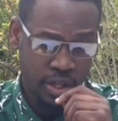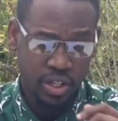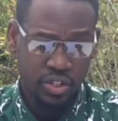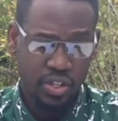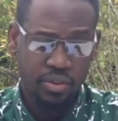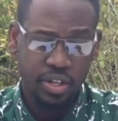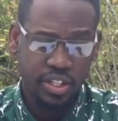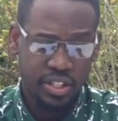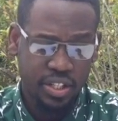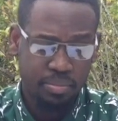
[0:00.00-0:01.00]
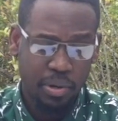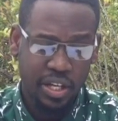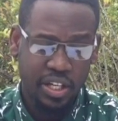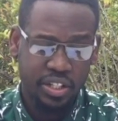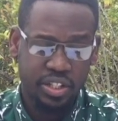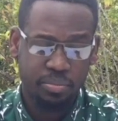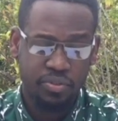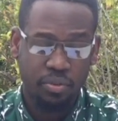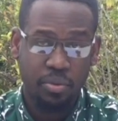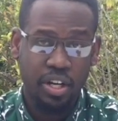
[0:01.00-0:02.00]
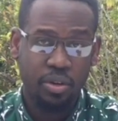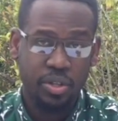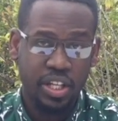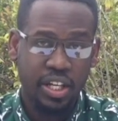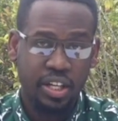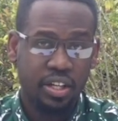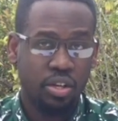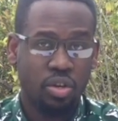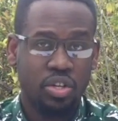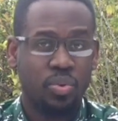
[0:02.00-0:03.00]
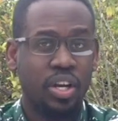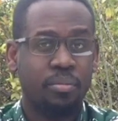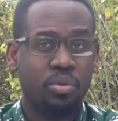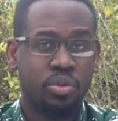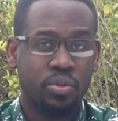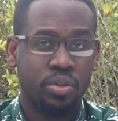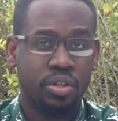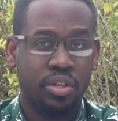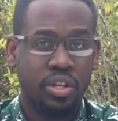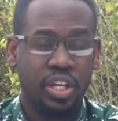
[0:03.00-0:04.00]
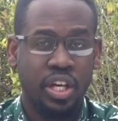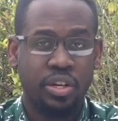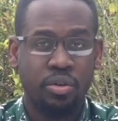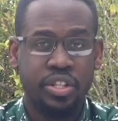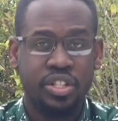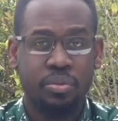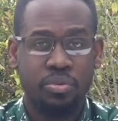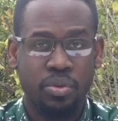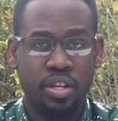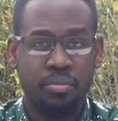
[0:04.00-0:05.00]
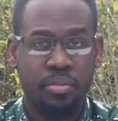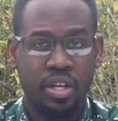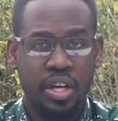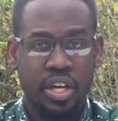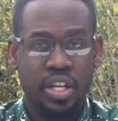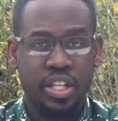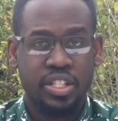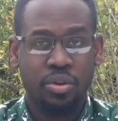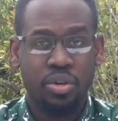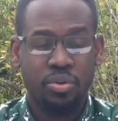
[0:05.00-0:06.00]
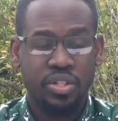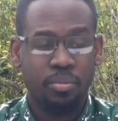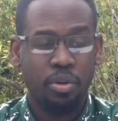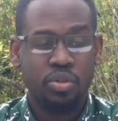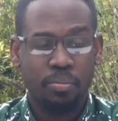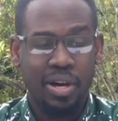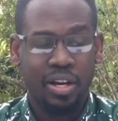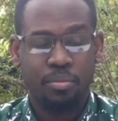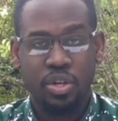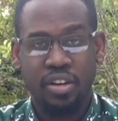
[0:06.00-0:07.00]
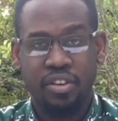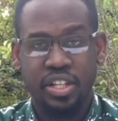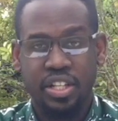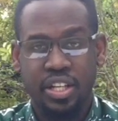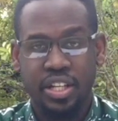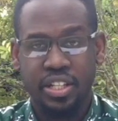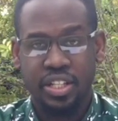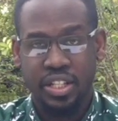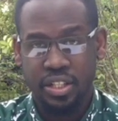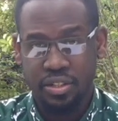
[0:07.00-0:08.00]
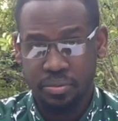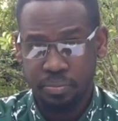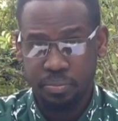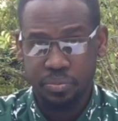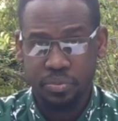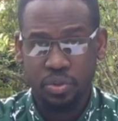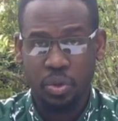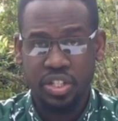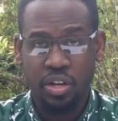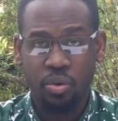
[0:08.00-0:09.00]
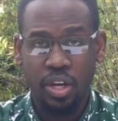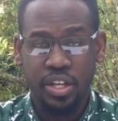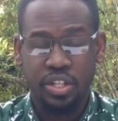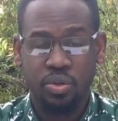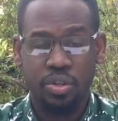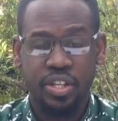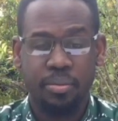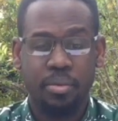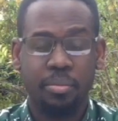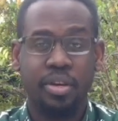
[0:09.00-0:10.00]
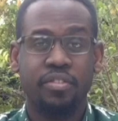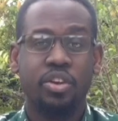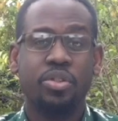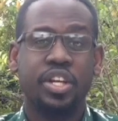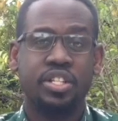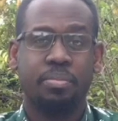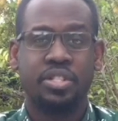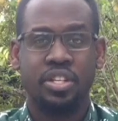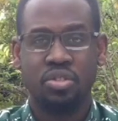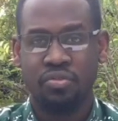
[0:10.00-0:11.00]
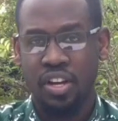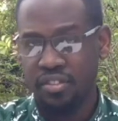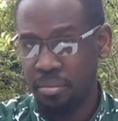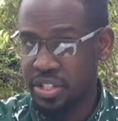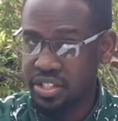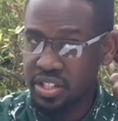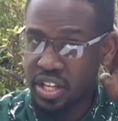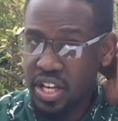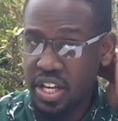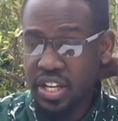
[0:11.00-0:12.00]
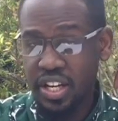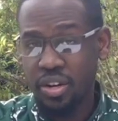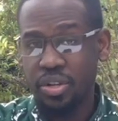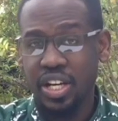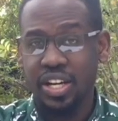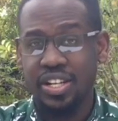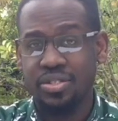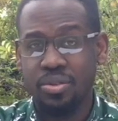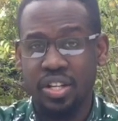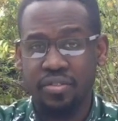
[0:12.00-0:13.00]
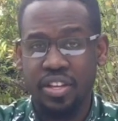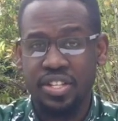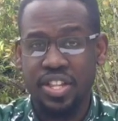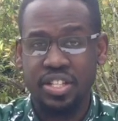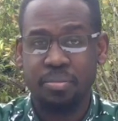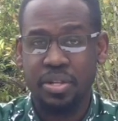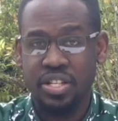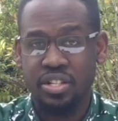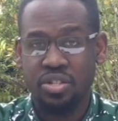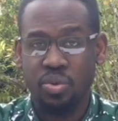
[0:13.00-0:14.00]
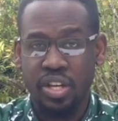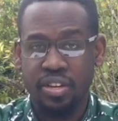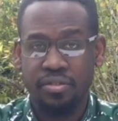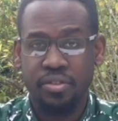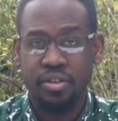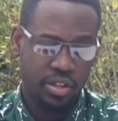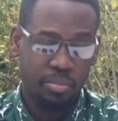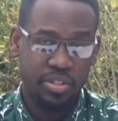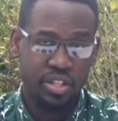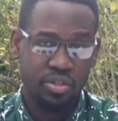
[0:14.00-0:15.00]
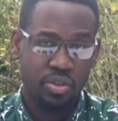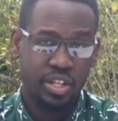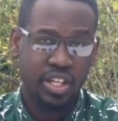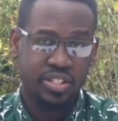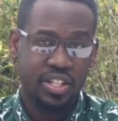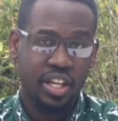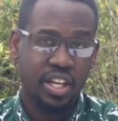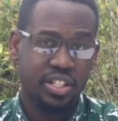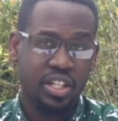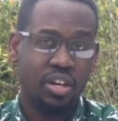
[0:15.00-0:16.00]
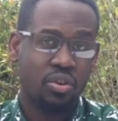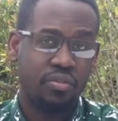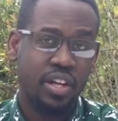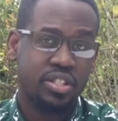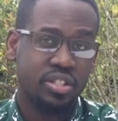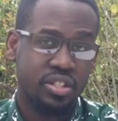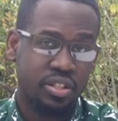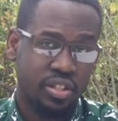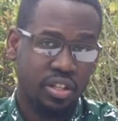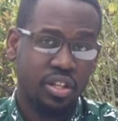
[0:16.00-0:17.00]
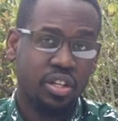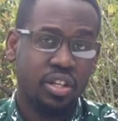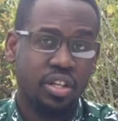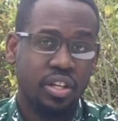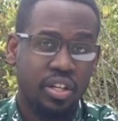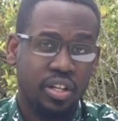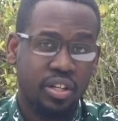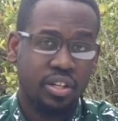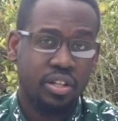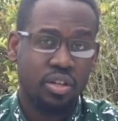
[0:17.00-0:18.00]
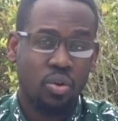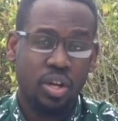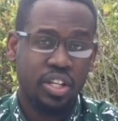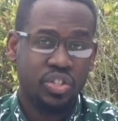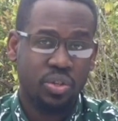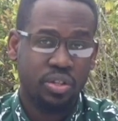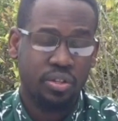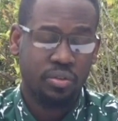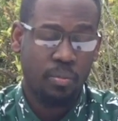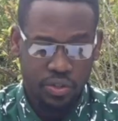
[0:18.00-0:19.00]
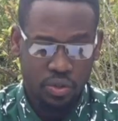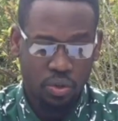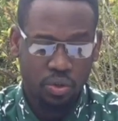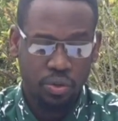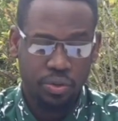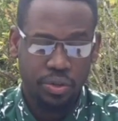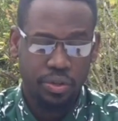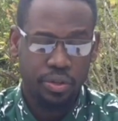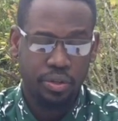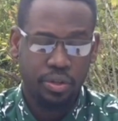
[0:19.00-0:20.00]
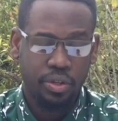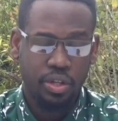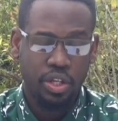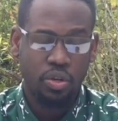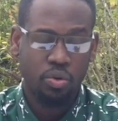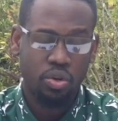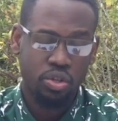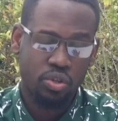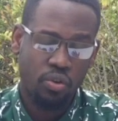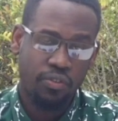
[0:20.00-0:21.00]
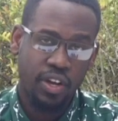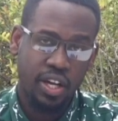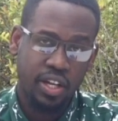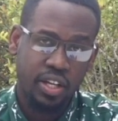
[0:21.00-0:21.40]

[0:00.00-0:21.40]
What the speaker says: So that really takes bargaining chips from Raila Odinga. Look at William Ruto. He had all the chips with him. That's how he was able to bug Mudavadi and Wetangula. He told them, I'm giving you 30% of government. Raila Odinga does not have that 30% to give. The president already has taken a chunk of that coalition. So he could not offer